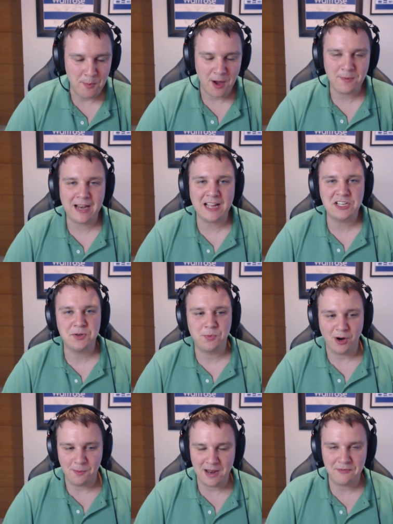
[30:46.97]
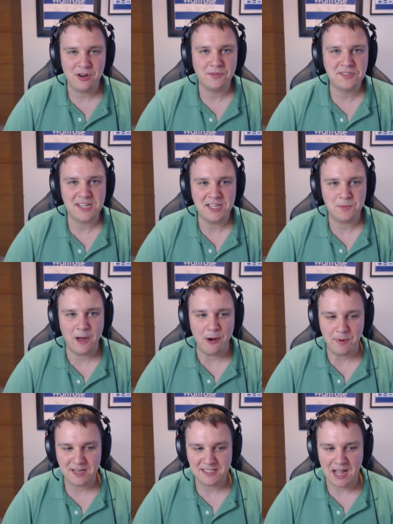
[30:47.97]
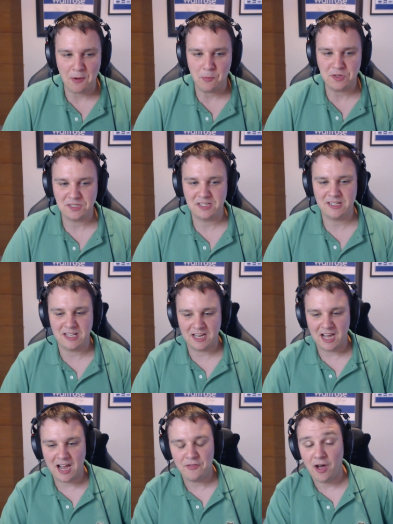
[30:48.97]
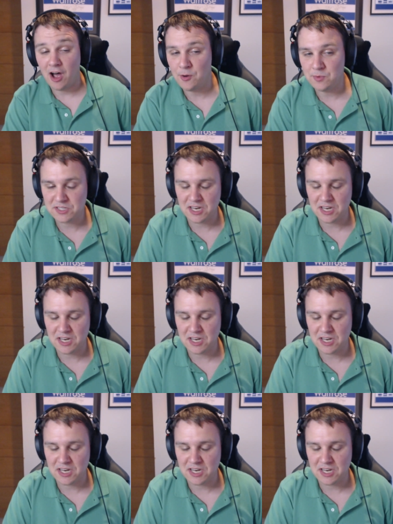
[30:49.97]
But I'm glad you brought up Lewandowski as well, because that was the card that I was